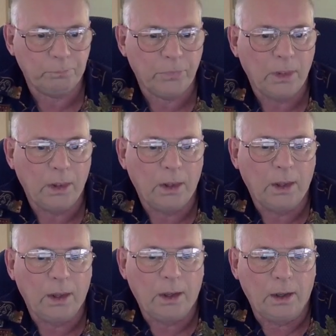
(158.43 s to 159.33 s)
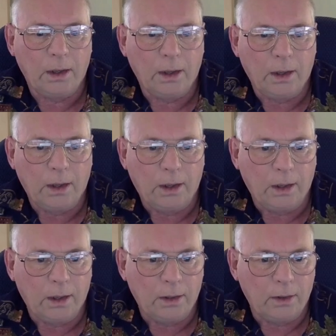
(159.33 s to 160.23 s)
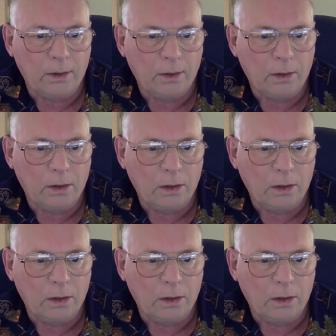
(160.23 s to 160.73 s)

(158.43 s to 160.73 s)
Nothing is said.